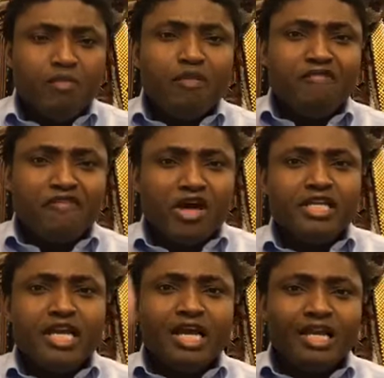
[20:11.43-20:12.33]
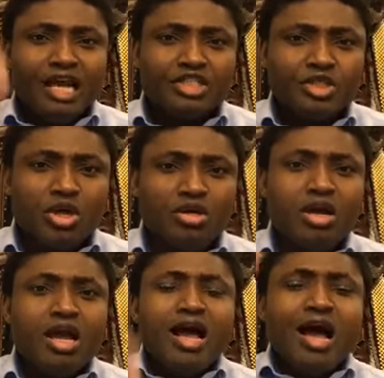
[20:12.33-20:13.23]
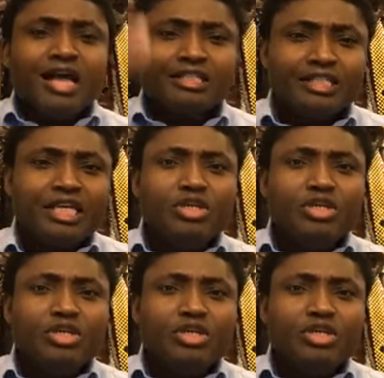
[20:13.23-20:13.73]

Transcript: Before the election, I see